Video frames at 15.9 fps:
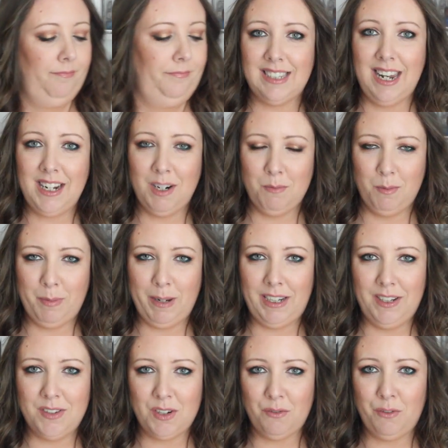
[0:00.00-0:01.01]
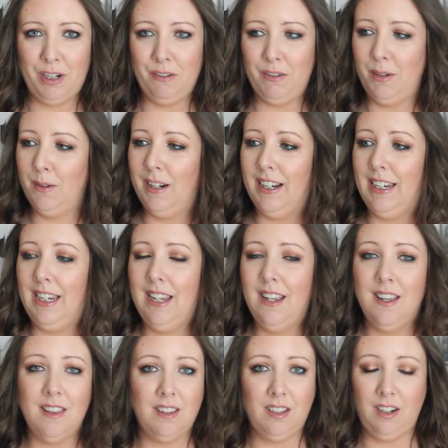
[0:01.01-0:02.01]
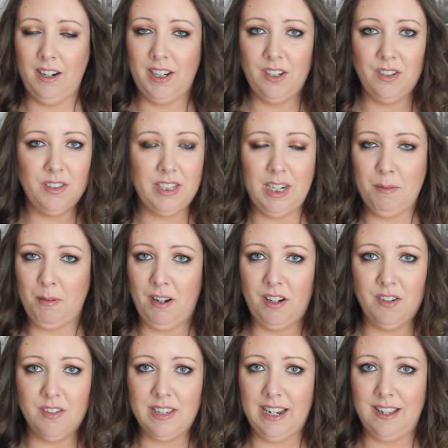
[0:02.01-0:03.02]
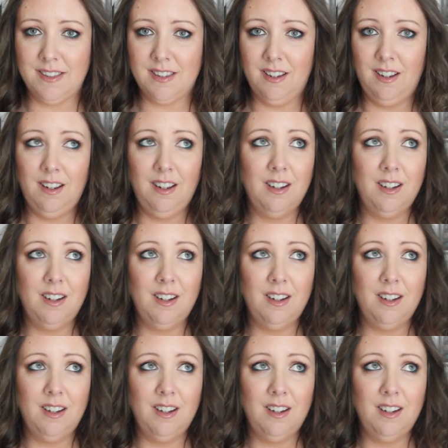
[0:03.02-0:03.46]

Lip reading: Staying on with Penny stuff really, really quickly, the liners, the lip liners, lads.